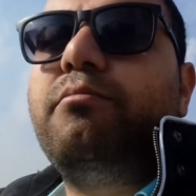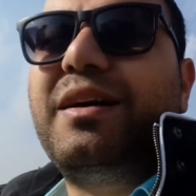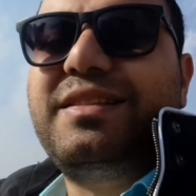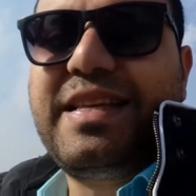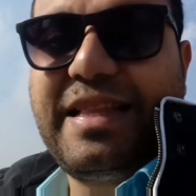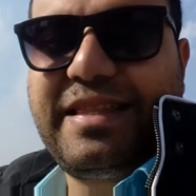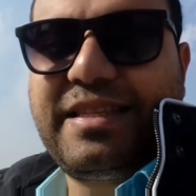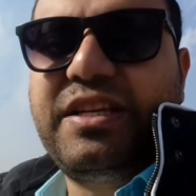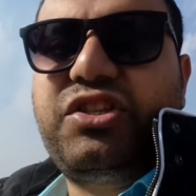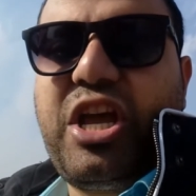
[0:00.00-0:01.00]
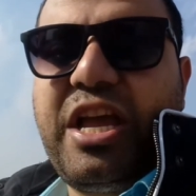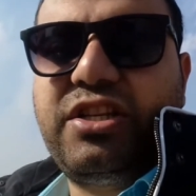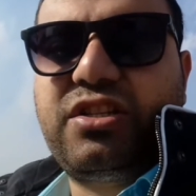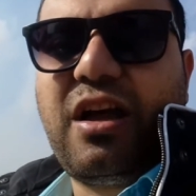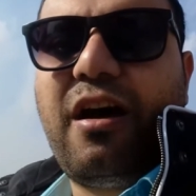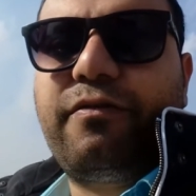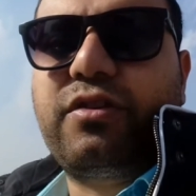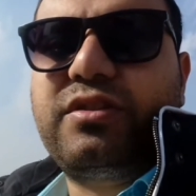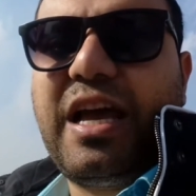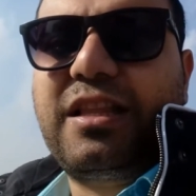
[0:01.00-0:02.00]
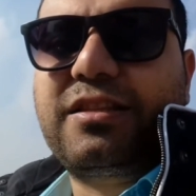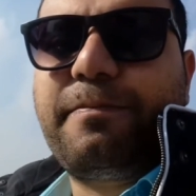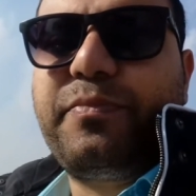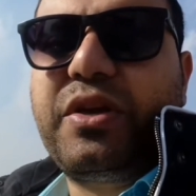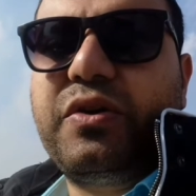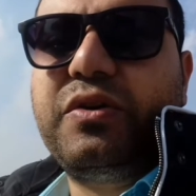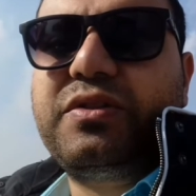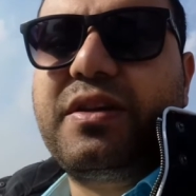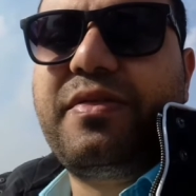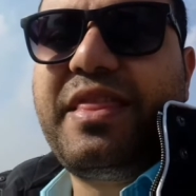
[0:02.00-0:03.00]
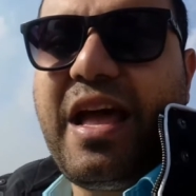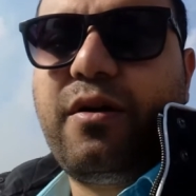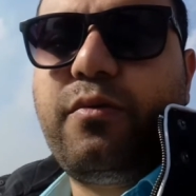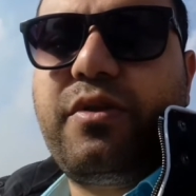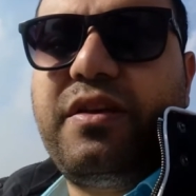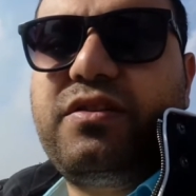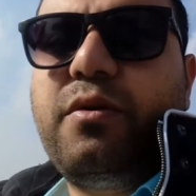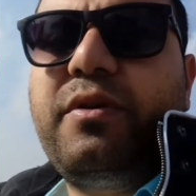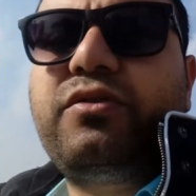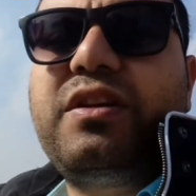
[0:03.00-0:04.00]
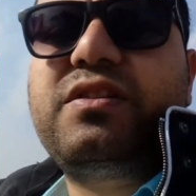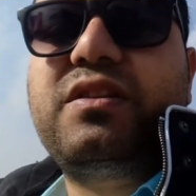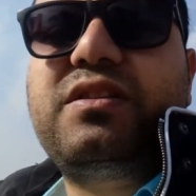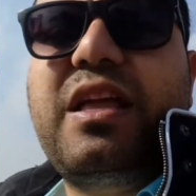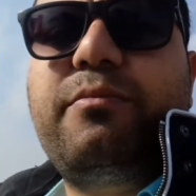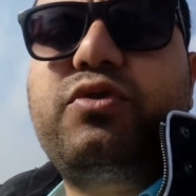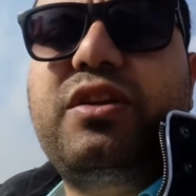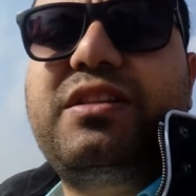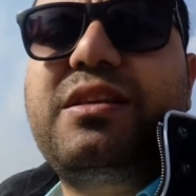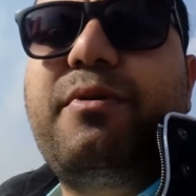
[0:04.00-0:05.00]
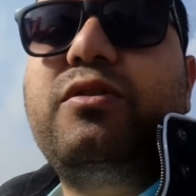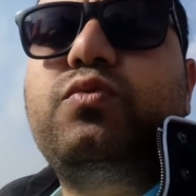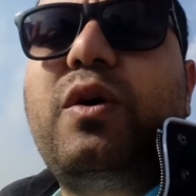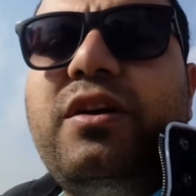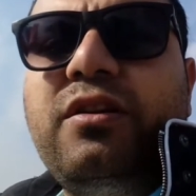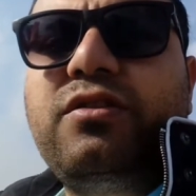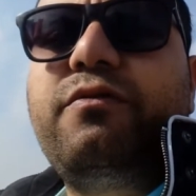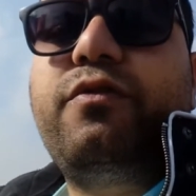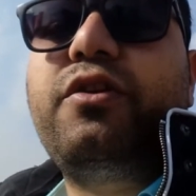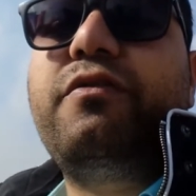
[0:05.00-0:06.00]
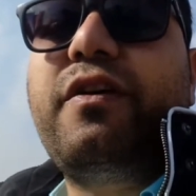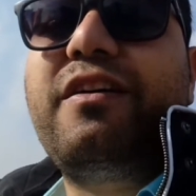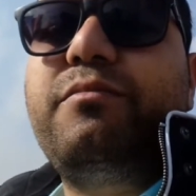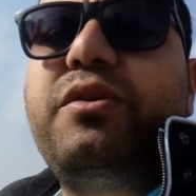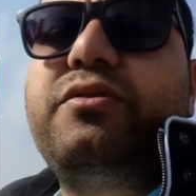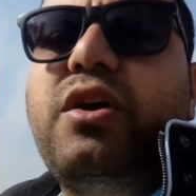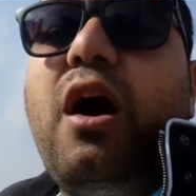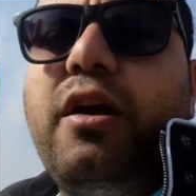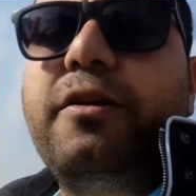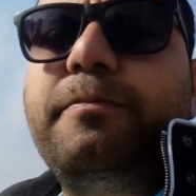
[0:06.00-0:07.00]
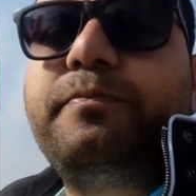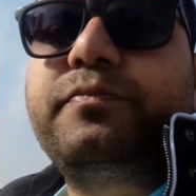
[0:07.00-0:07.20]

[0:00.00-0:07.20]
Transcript: But that changed after that, because now the Ethiopian Renaissance Dam project is about 145 meters high.